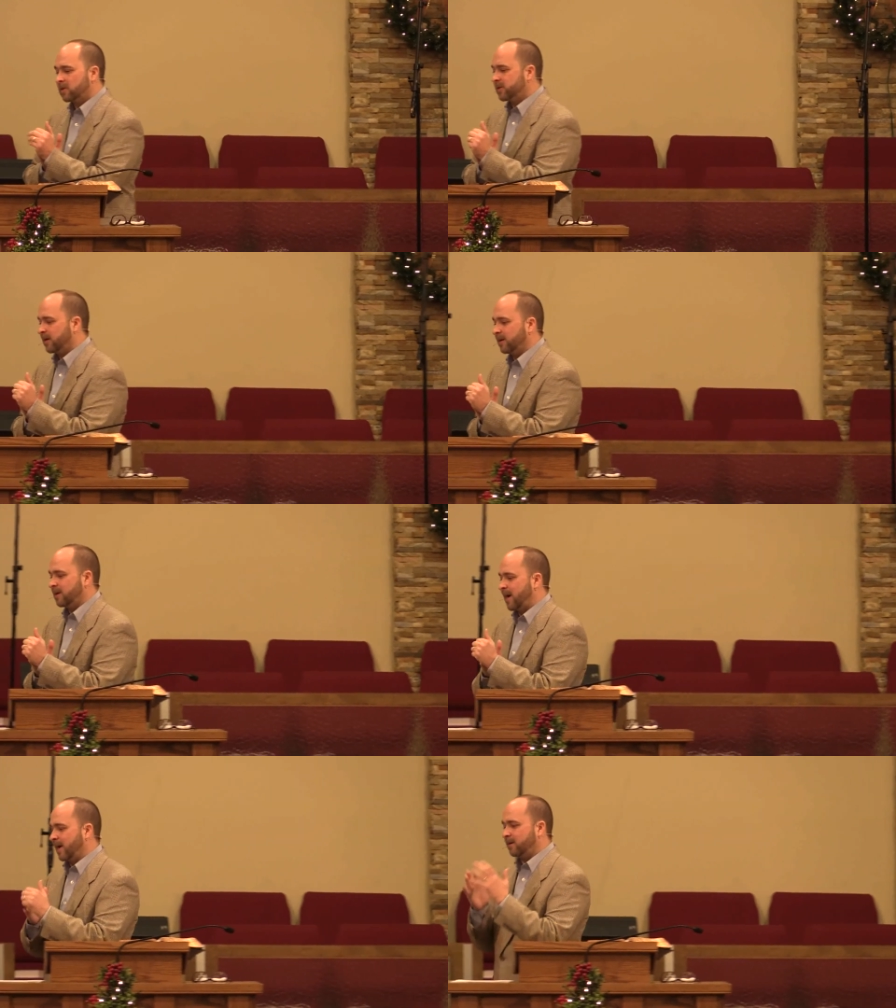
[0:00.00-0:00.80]
was
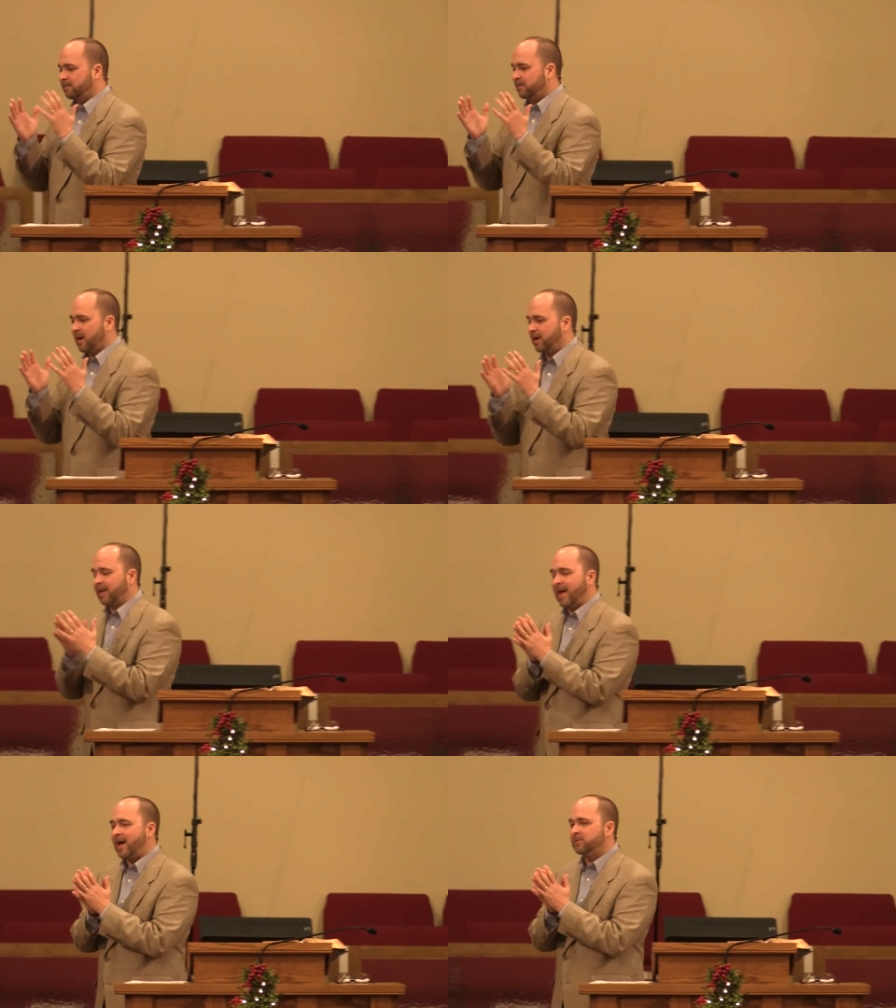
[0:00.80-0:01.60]
a, I had a, a
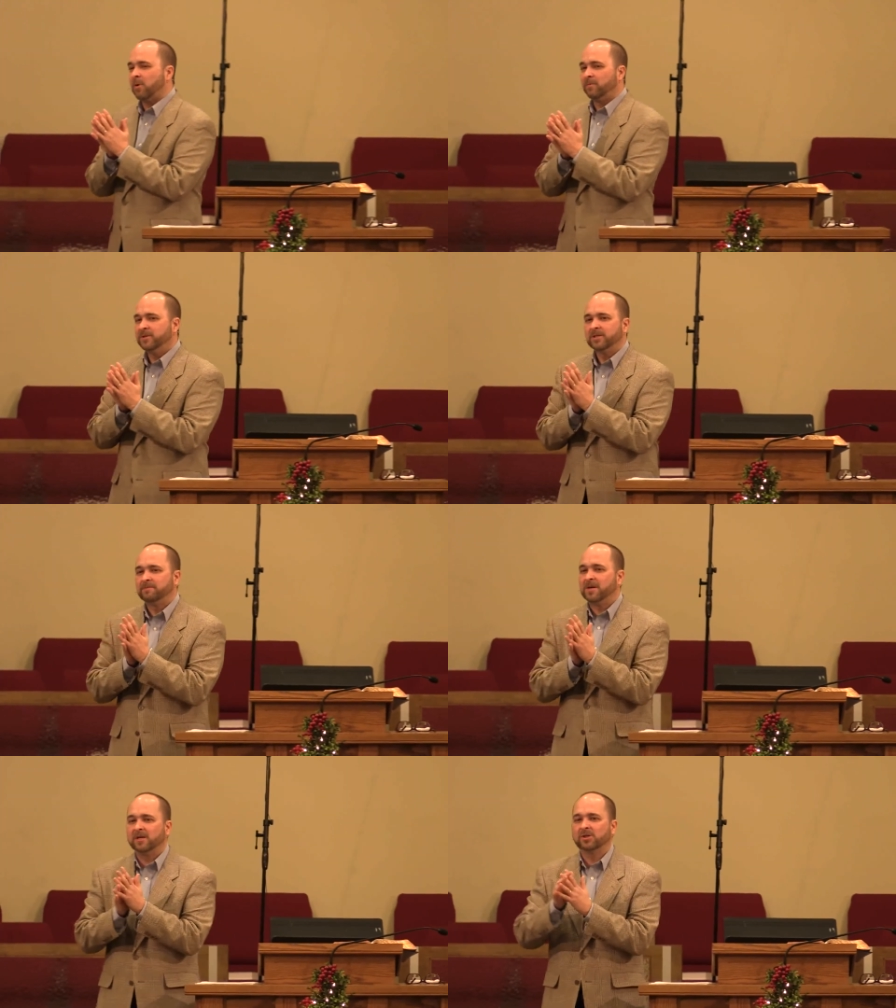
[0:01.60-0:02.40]
class pulpit
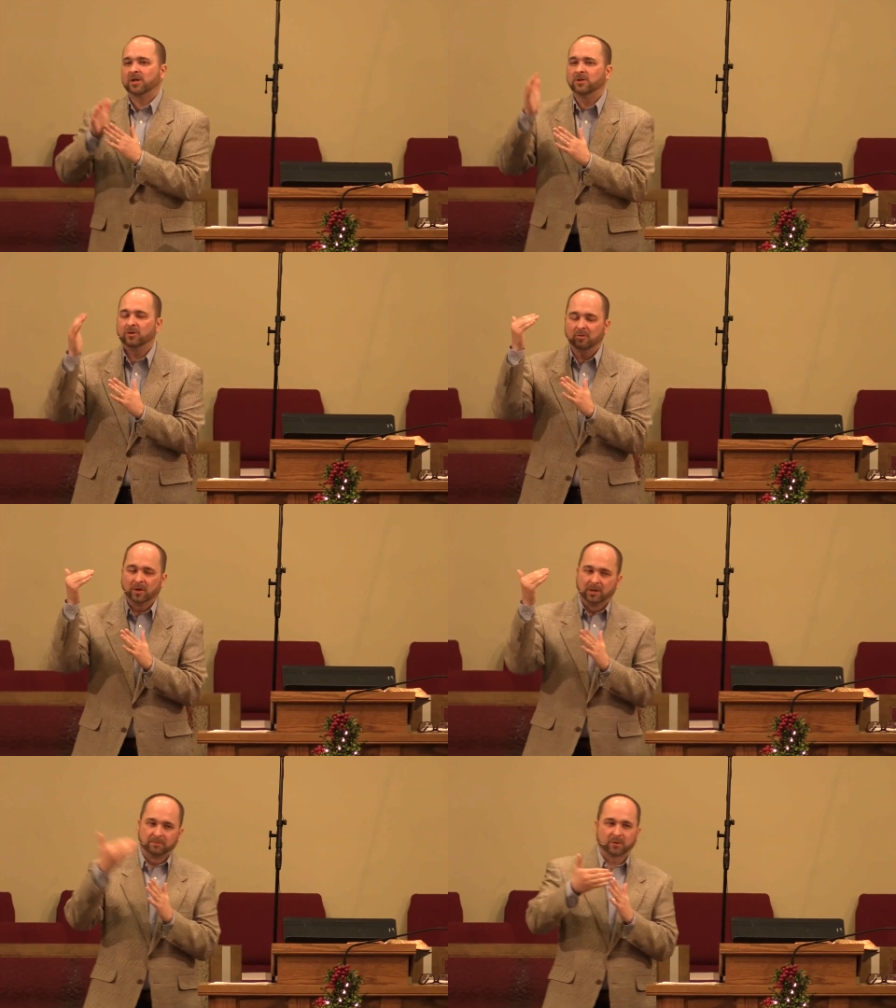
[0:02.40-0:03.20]
speech, and you
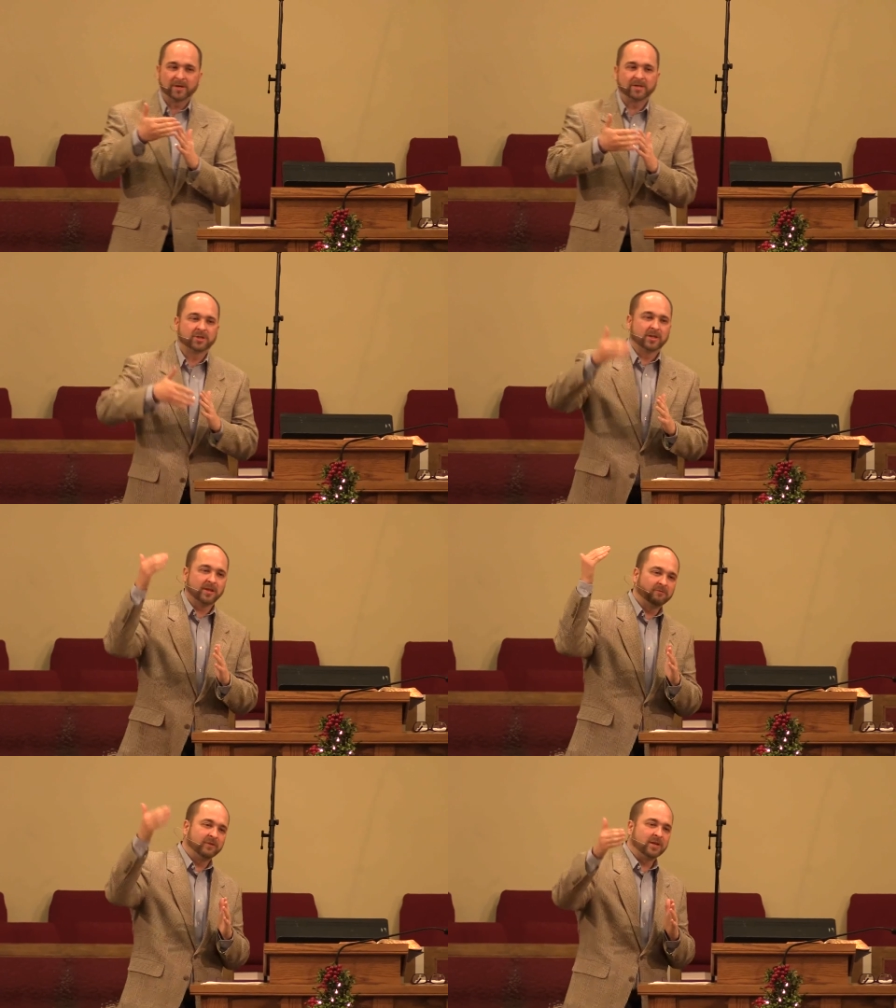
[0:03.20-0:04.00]
preached, and
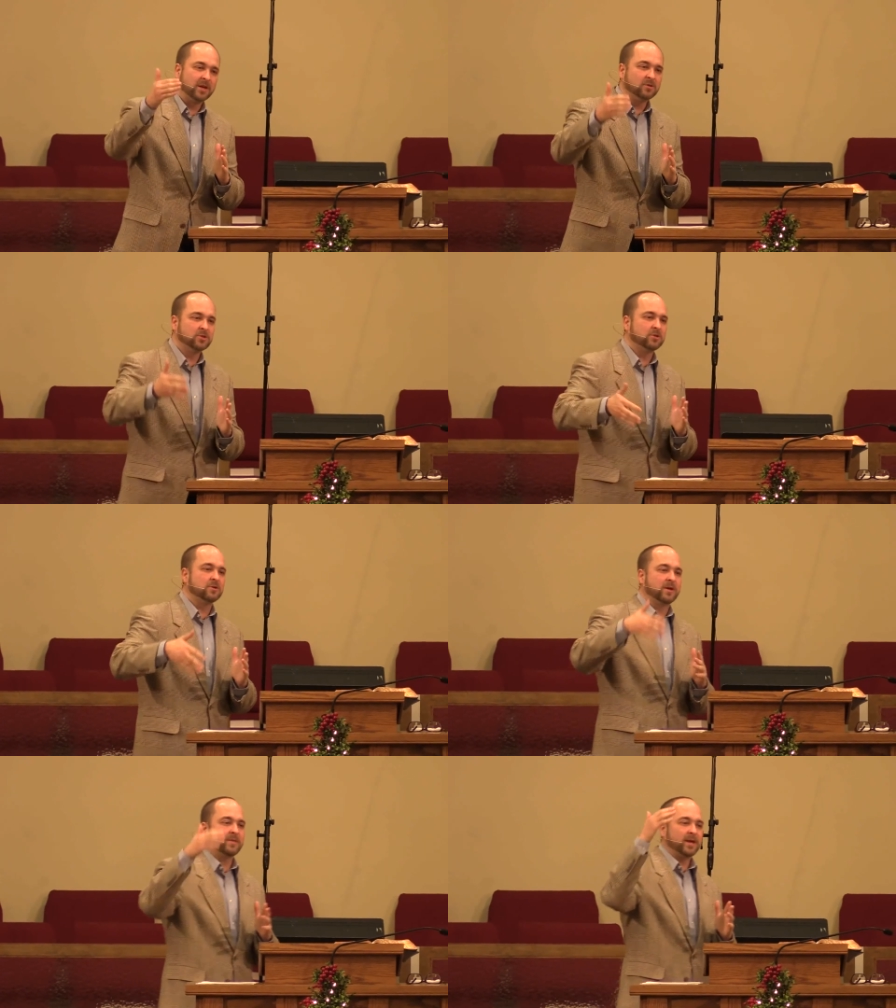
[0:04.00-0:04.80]
they videoed
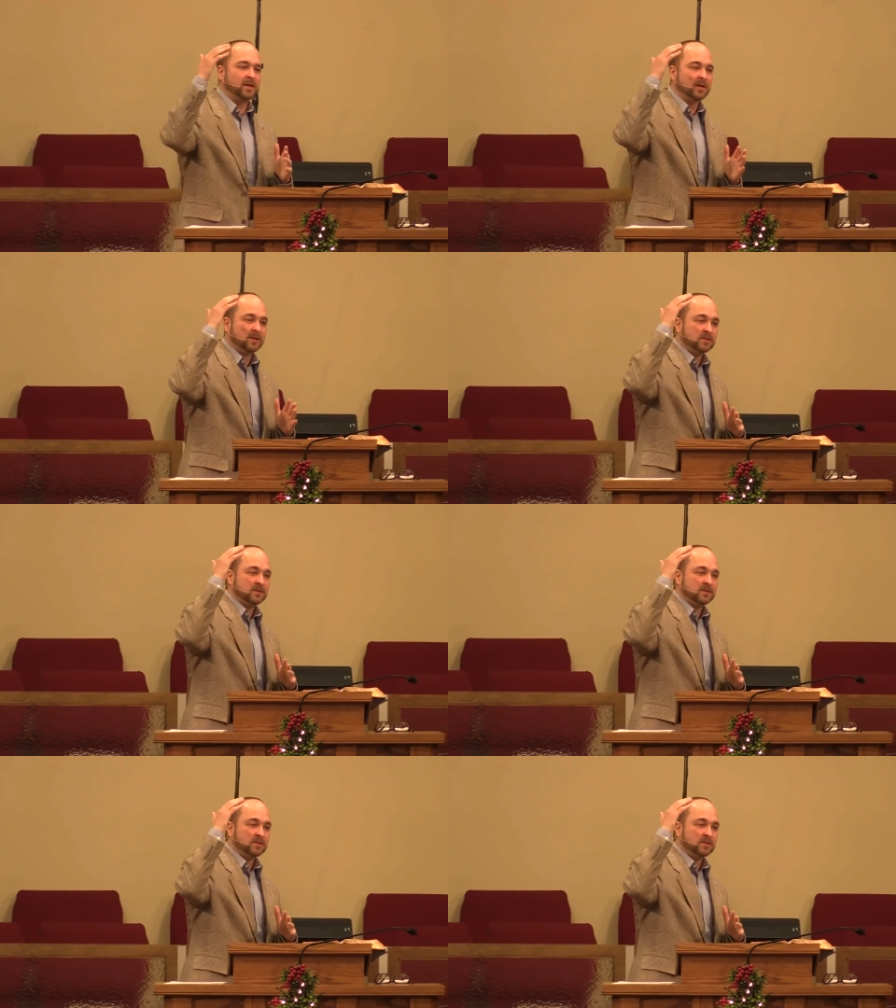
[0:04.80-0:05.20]
you, and they